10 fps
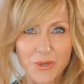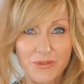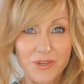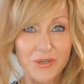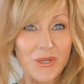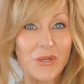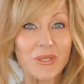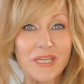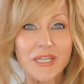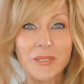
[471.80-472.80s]
work very
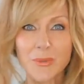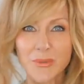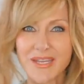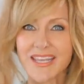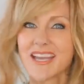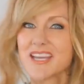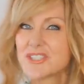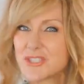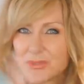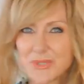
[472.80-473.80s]
early in the morning,
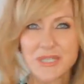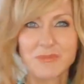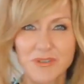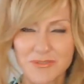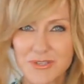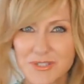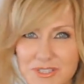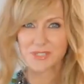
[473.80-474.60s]
do it in reverse.